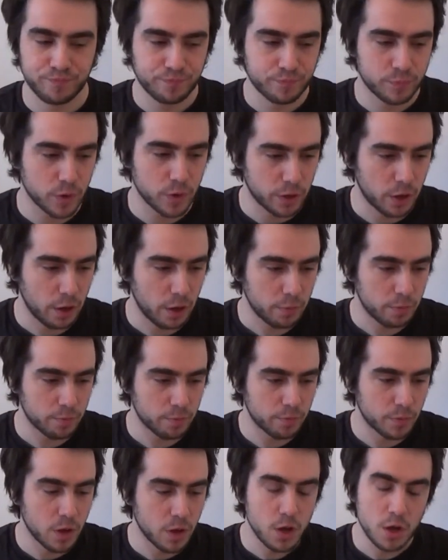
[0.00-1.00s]
Okay?
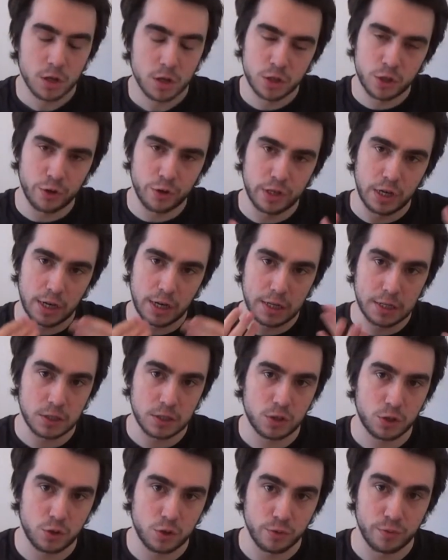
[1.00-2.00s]
So it
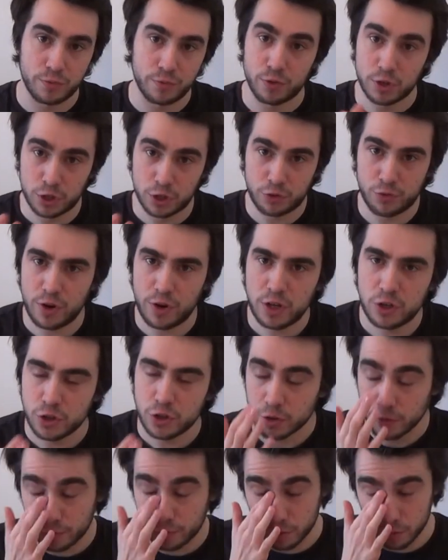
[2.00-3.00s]
leads to frustration,
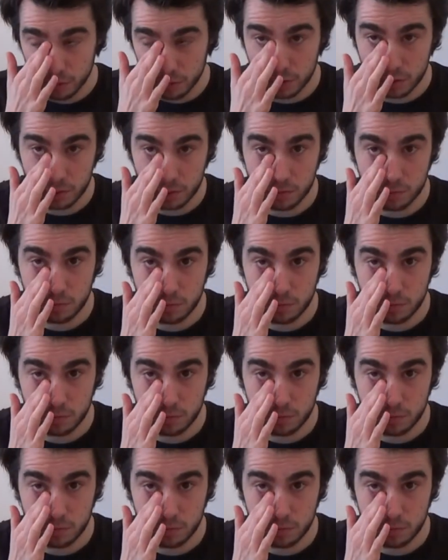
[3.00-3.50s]
of course,